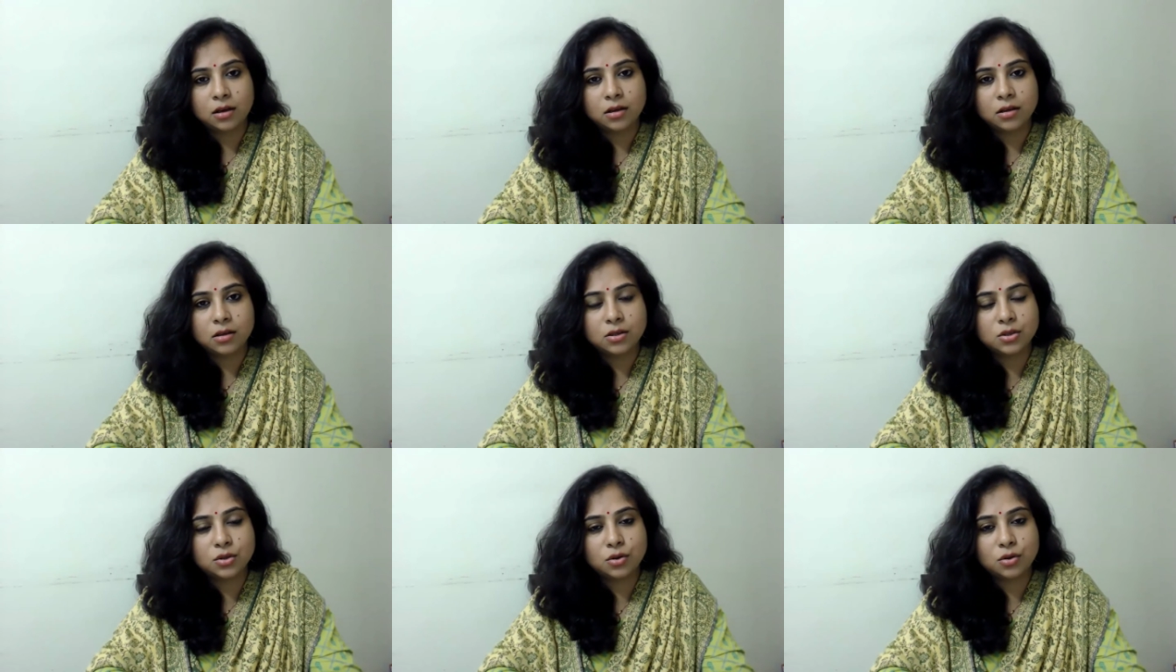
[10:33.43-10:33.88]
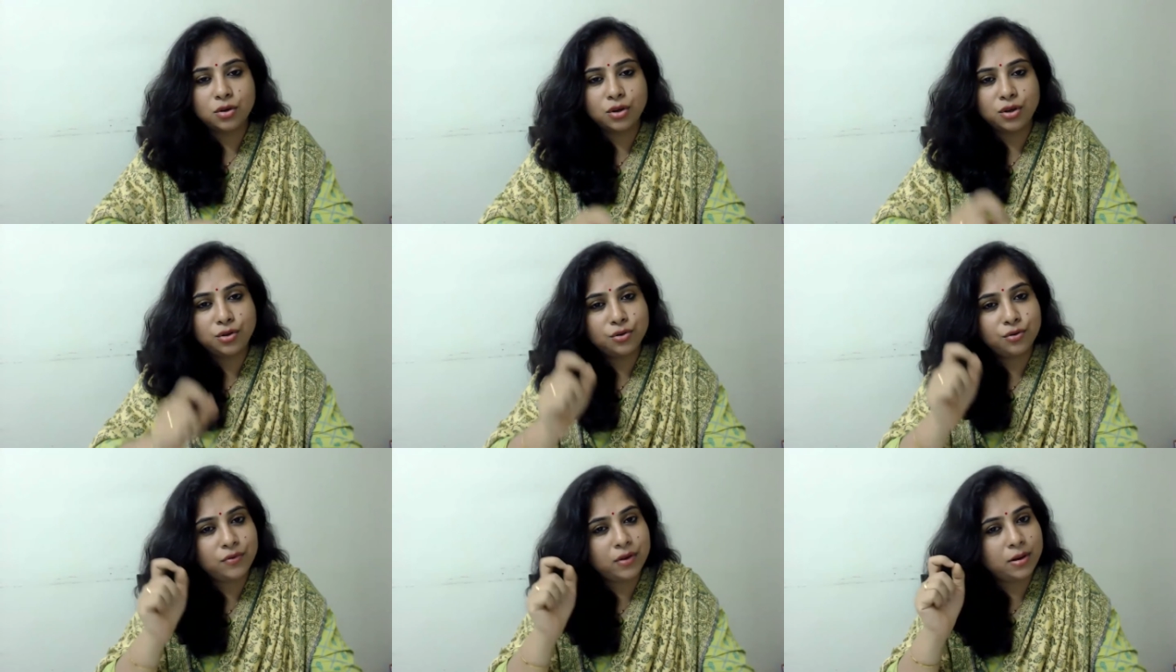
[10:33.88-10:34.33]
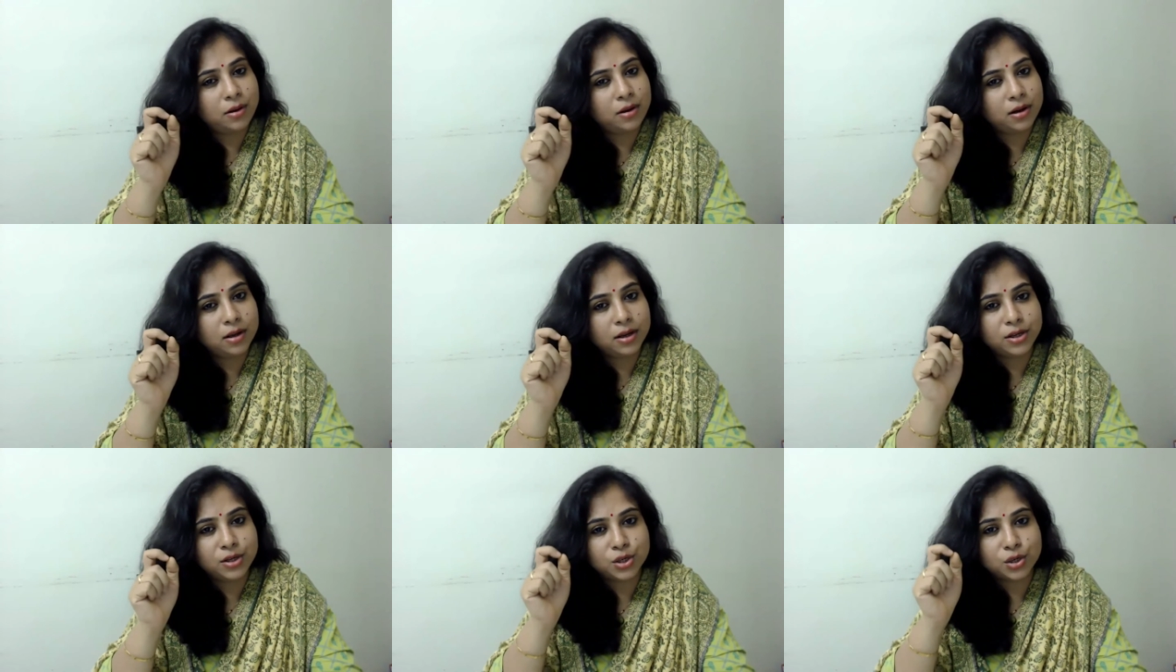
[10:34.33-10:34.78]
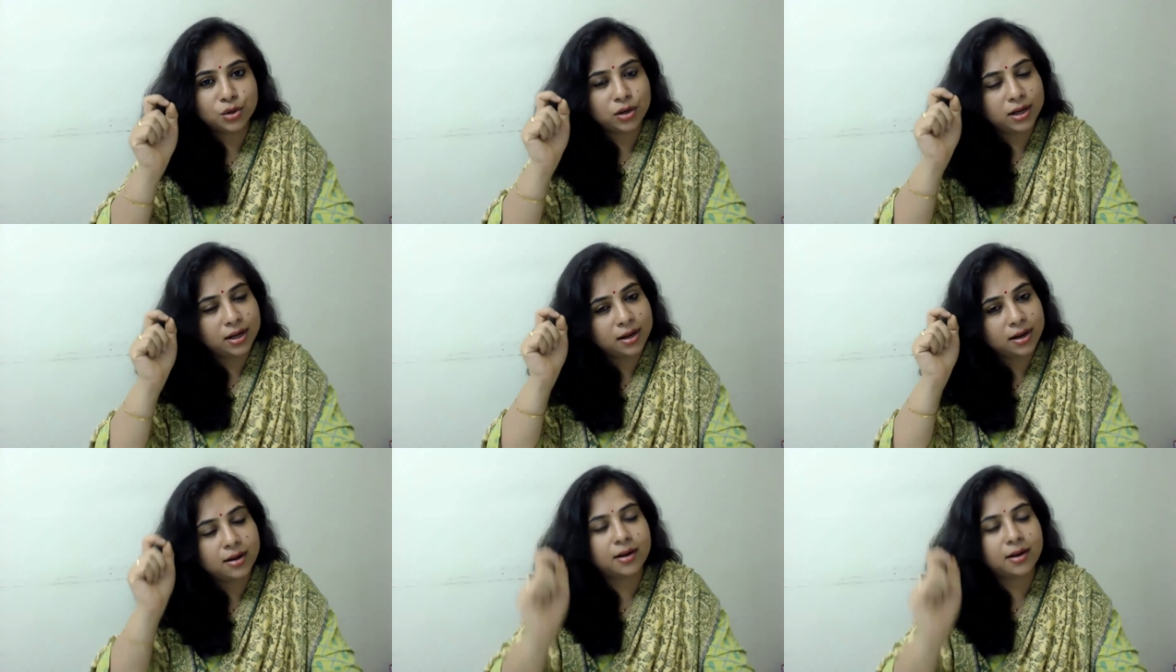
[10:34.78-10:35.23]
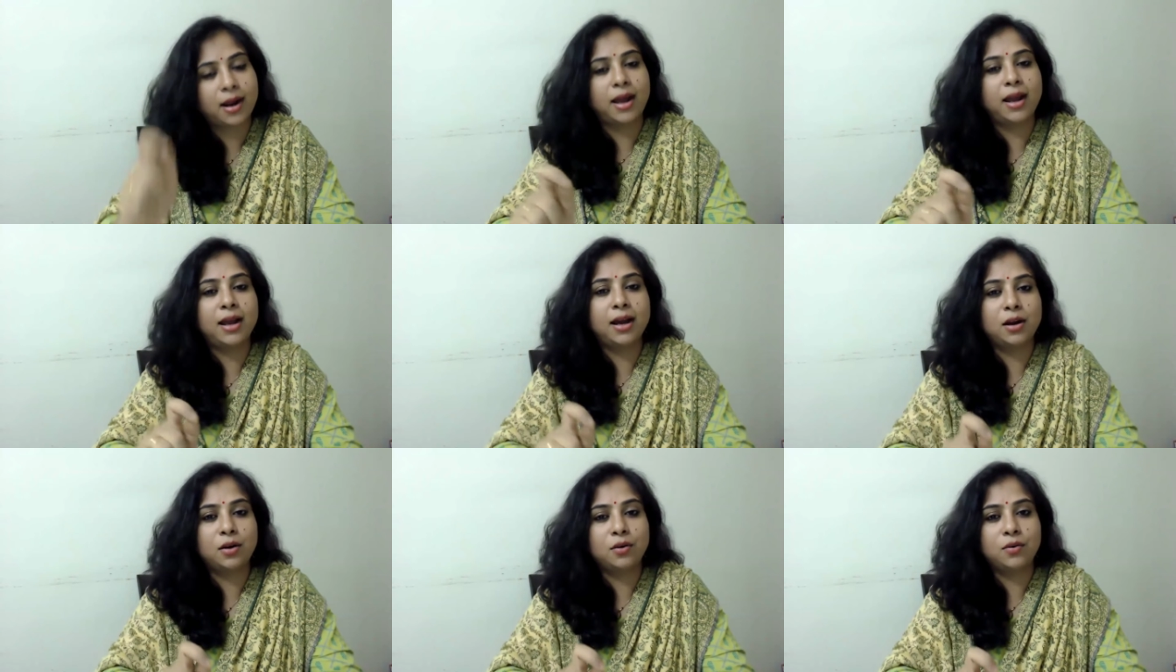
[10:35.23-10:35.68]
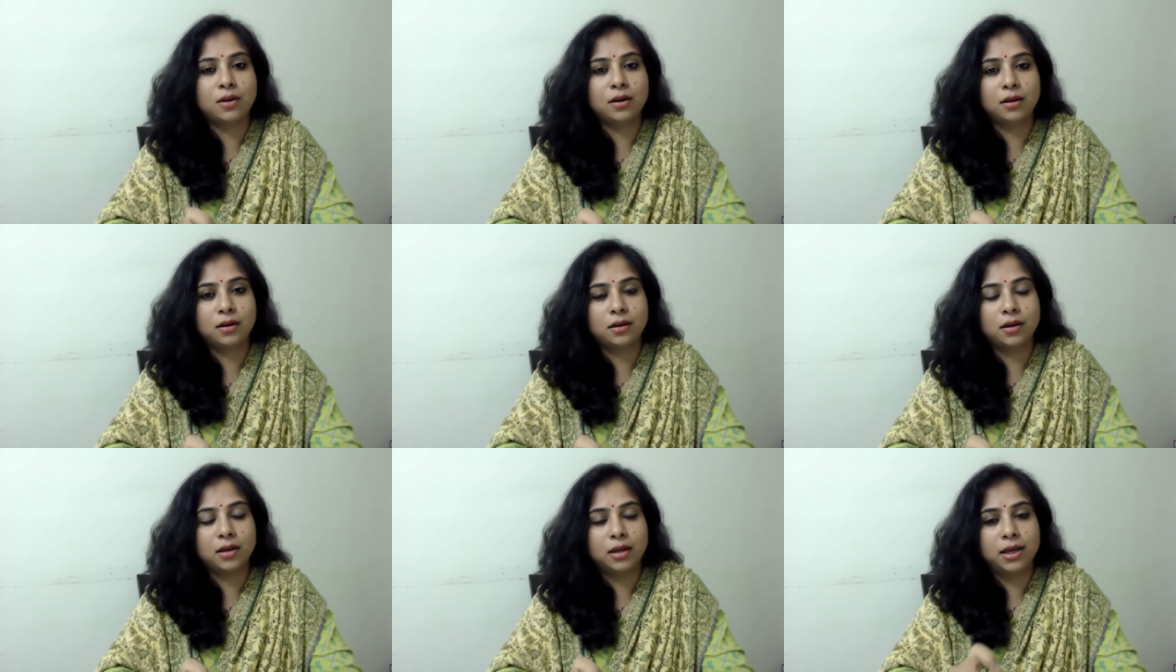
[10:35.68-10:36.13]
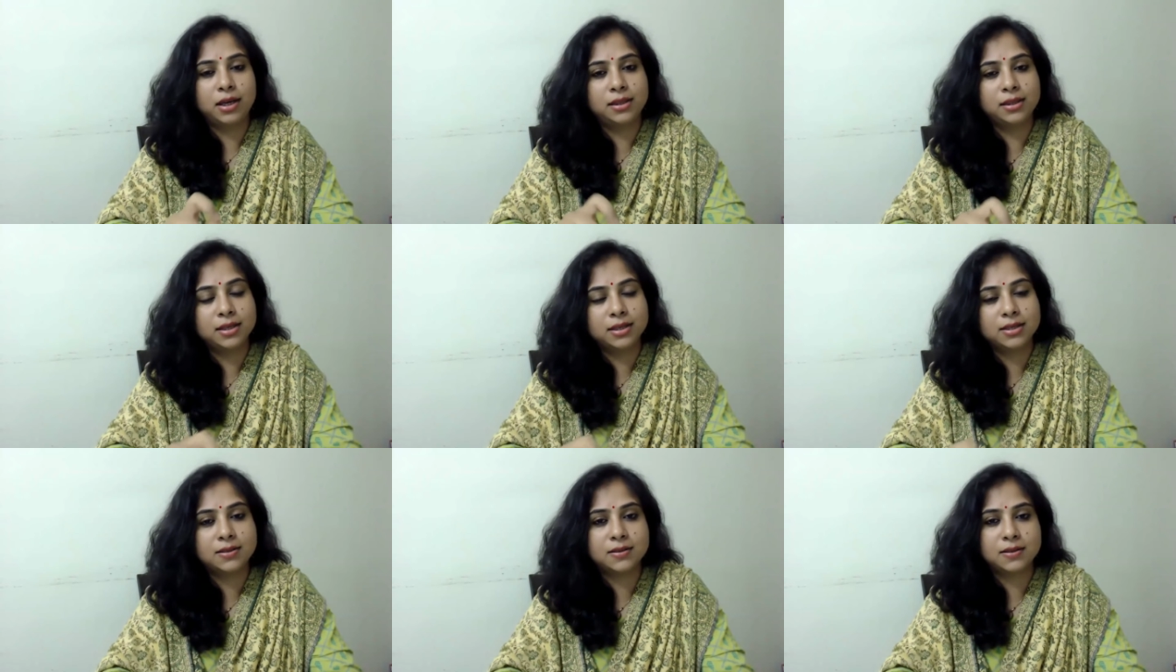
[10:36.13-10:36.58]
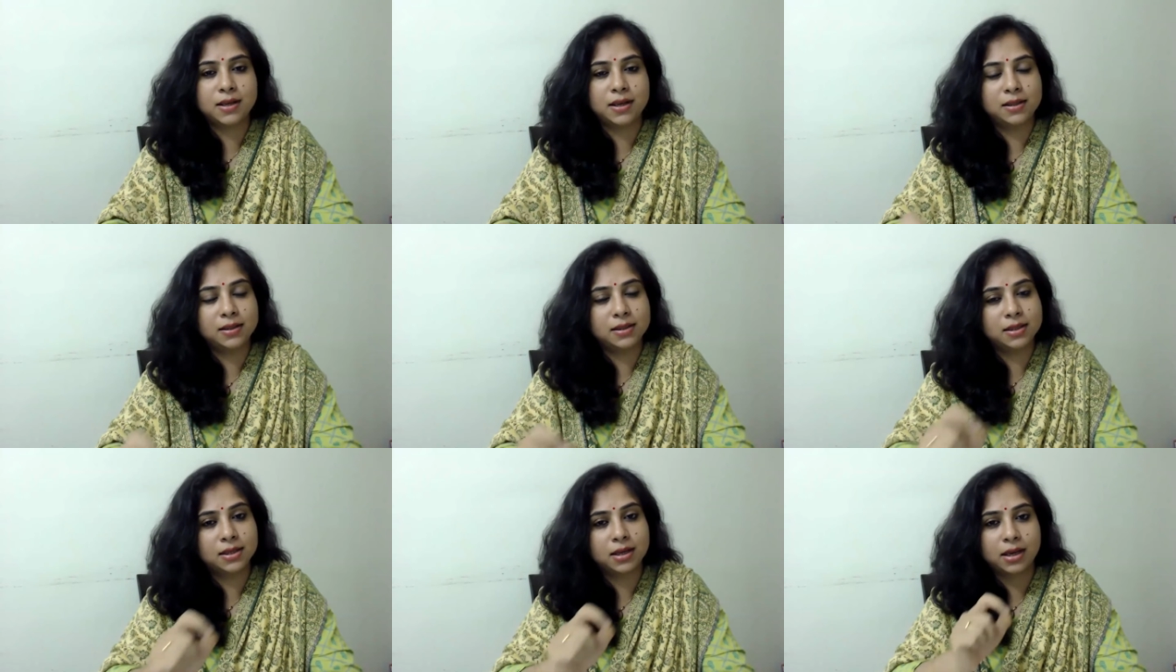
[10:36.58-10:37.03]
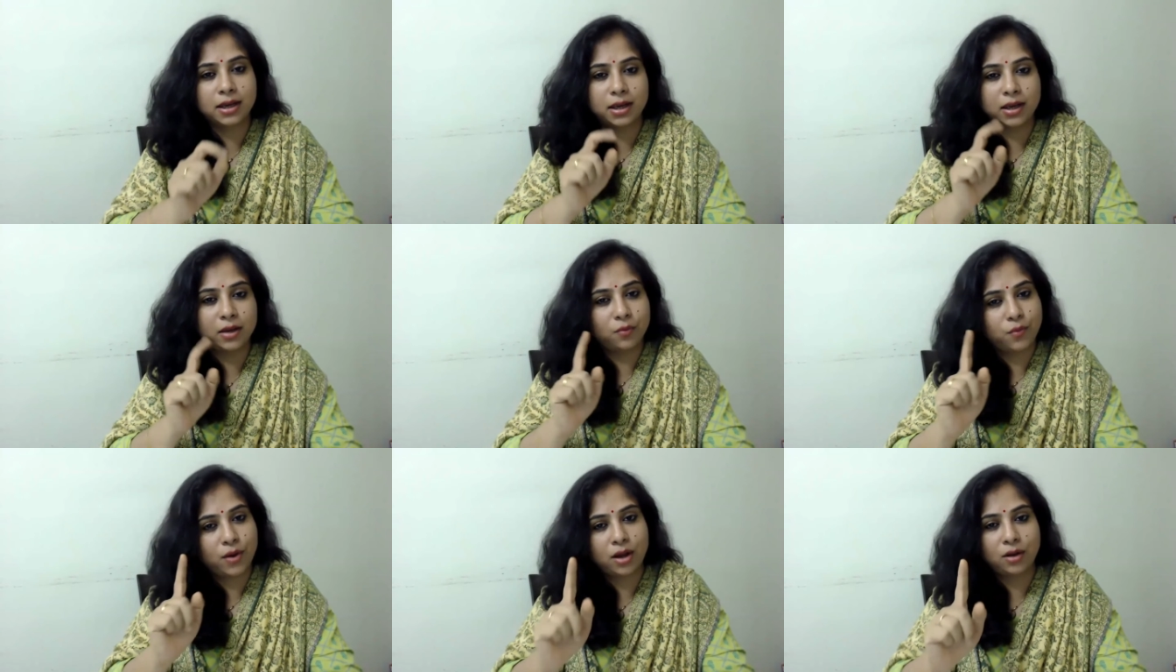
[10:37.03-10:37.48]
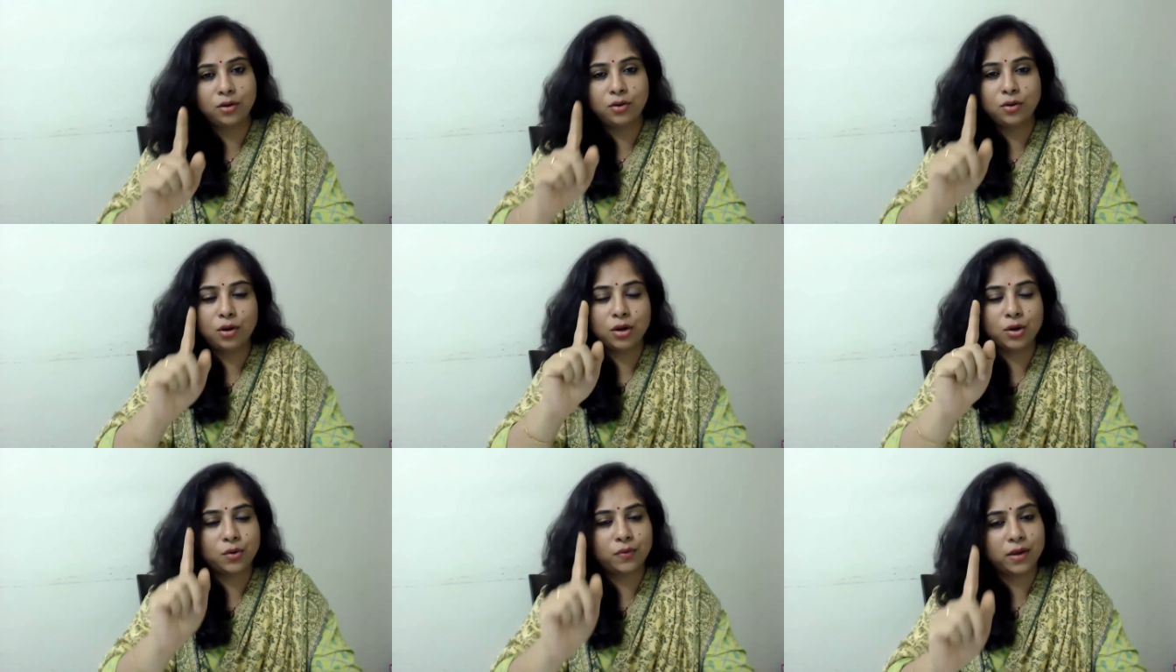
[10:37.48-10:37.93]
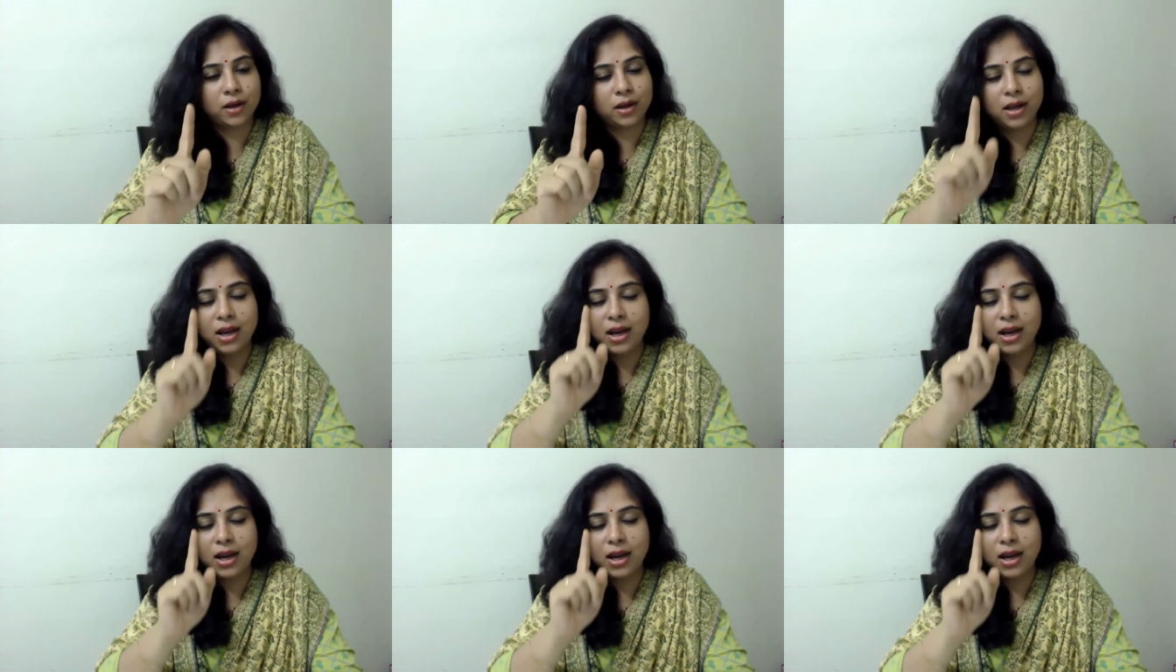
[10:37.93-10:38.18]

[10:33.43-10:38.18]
So you will cry out in the one or two,